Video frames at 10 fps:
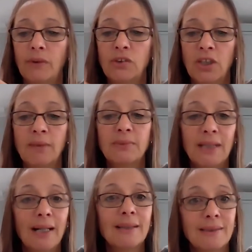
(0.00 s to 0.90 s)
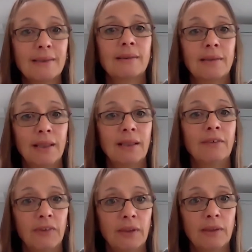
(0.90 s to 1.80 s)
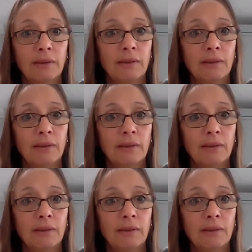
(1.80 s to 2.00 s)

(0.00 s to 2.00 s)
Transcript: James has delivered